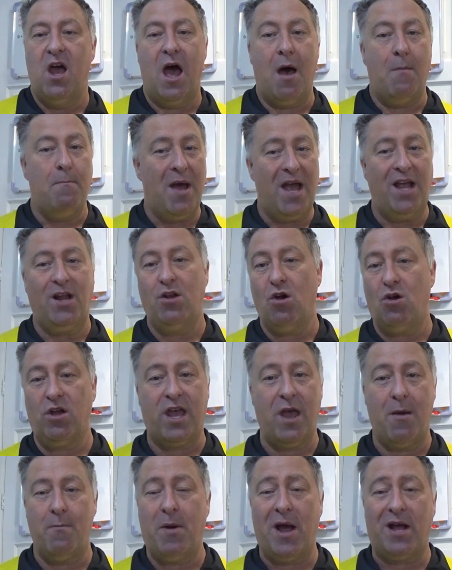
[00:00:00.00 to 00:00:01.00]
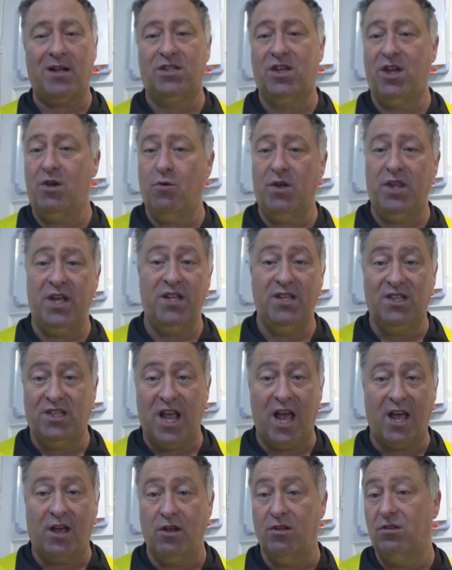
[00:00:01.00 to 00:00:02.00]
I might not get back to you within
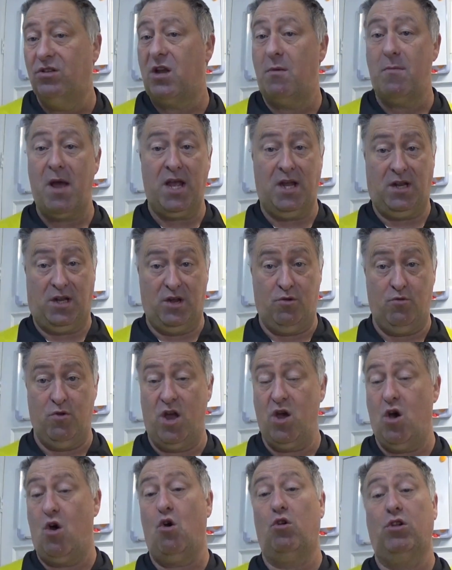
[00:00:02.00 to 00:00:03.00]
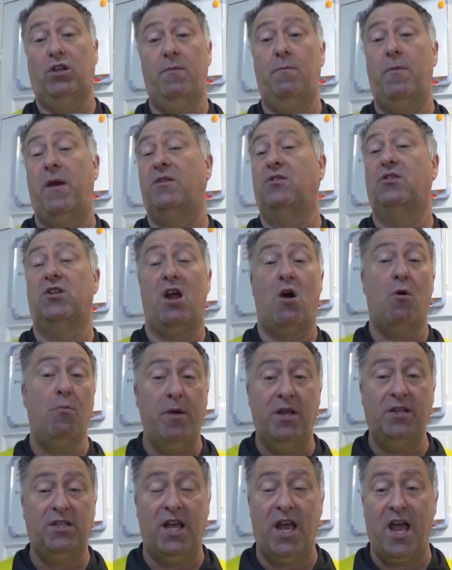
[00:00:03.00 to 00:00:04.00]
seconds. I might do. It all depends on how
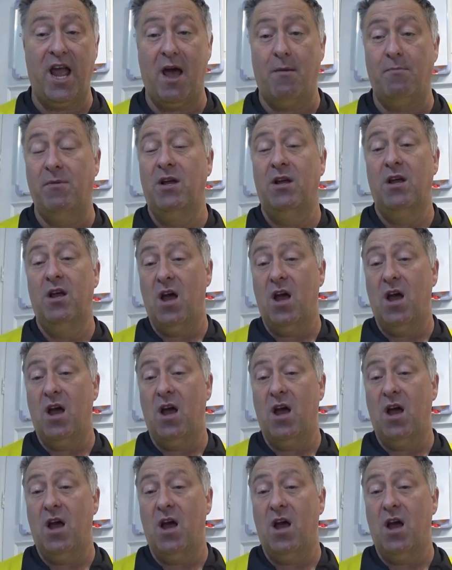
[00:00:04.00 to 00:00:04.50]
busy I am.